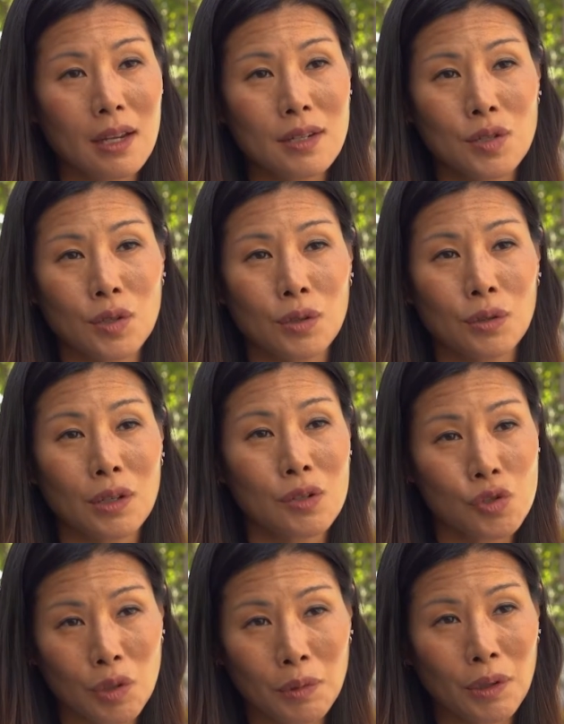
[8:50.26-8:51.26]
to
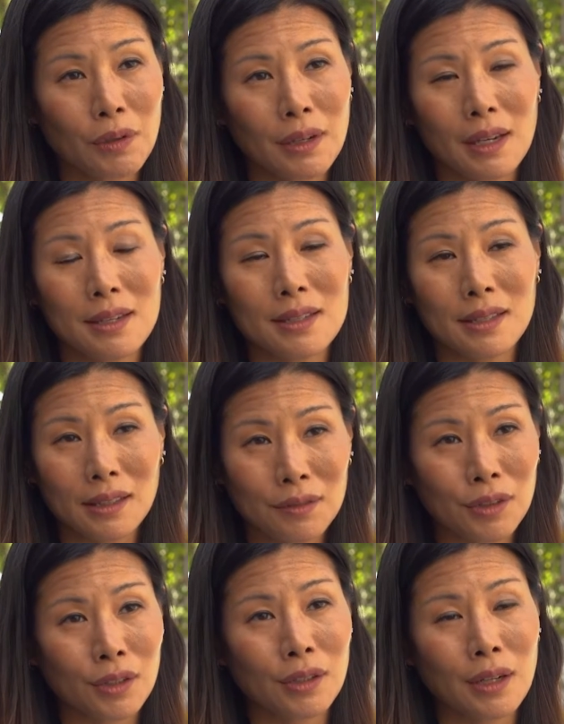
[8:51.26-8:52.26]
contribute and
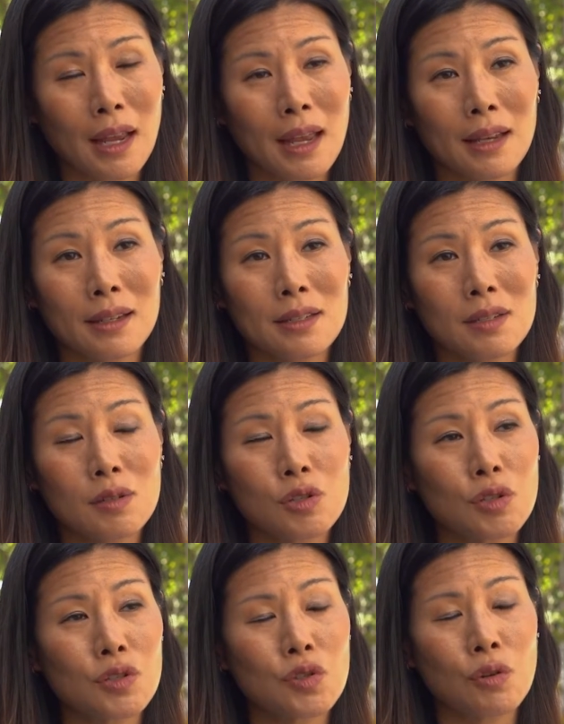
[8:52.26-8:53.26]
deliver and
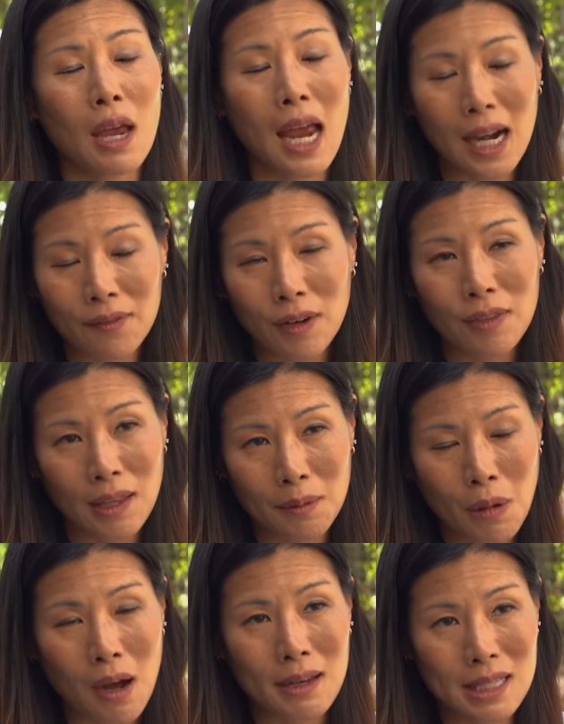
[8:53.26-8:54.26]
just do everything
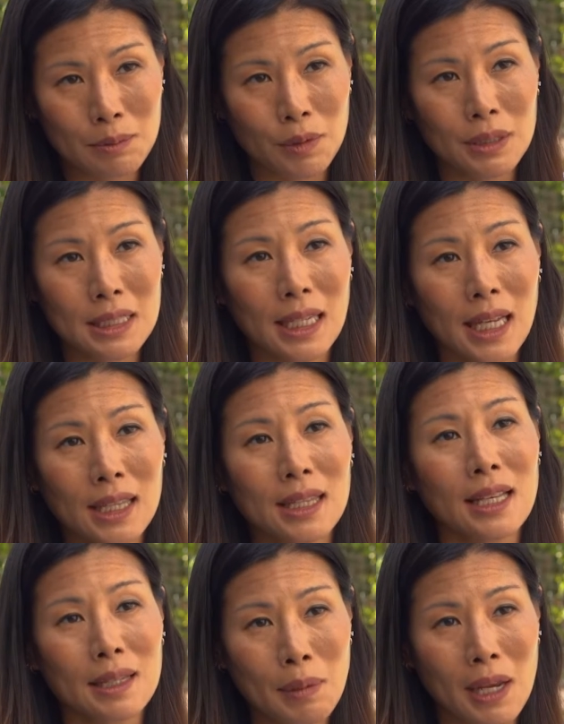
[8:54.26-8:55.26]
possible to get
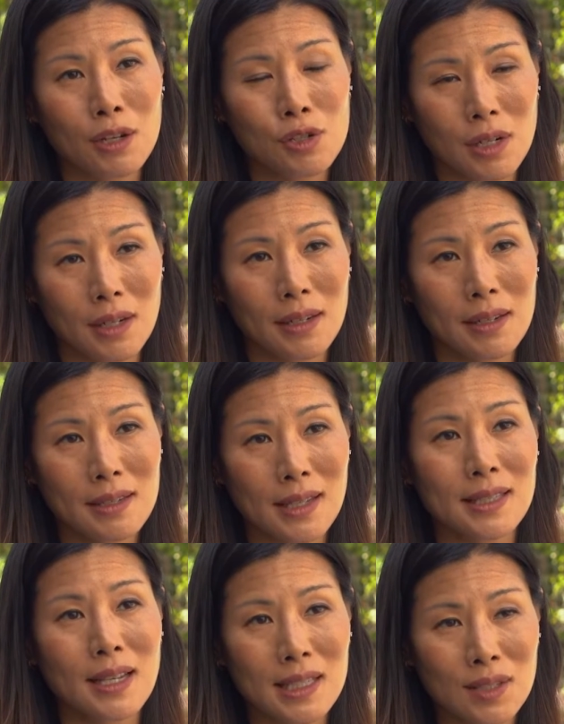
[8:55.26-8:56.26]
that patient
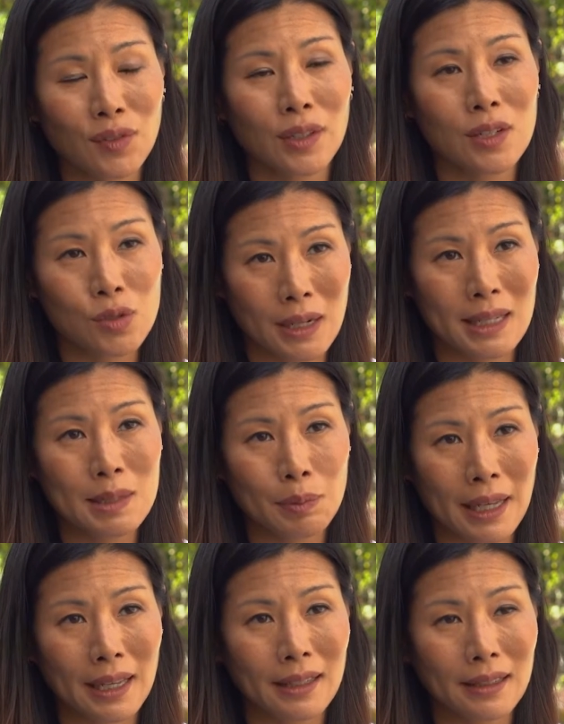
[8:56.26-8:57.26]
successfully
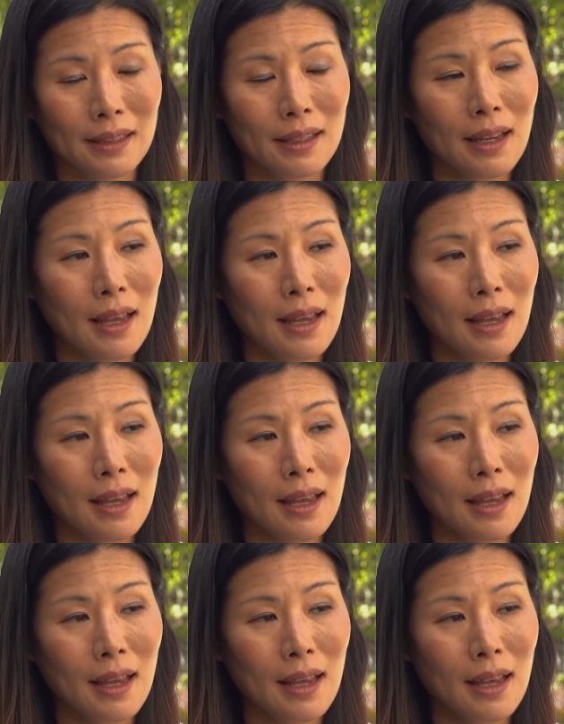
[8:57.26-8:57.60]
transplanted.